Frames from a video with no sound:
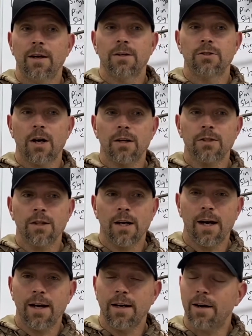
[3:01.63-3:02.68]
Josh and
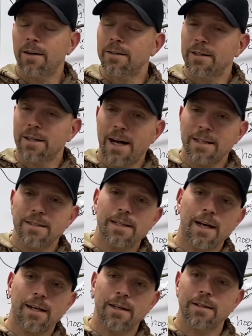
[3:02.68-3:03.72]
I, on the last
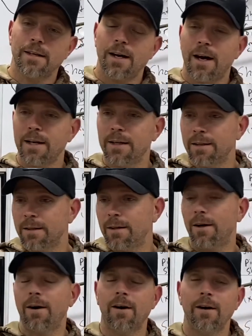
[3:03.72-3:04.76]
second, got in
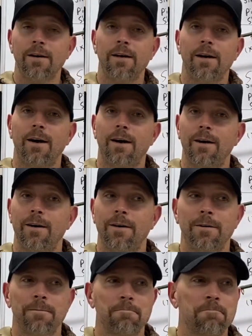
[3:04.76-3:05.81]
on
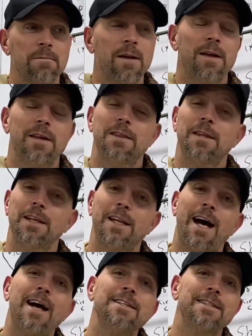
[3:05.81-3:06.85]
the
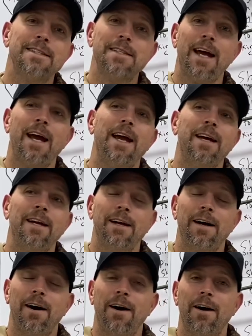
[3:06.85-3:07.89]
last day
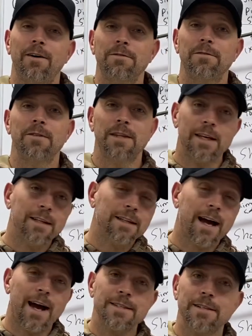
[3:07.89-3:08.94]
of the
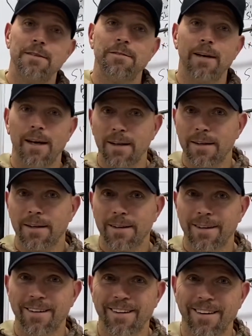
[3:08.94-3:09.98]
last event
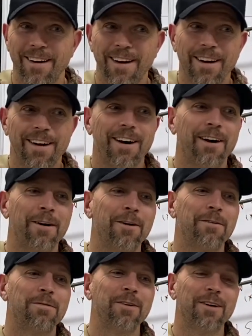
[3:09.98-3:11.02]
of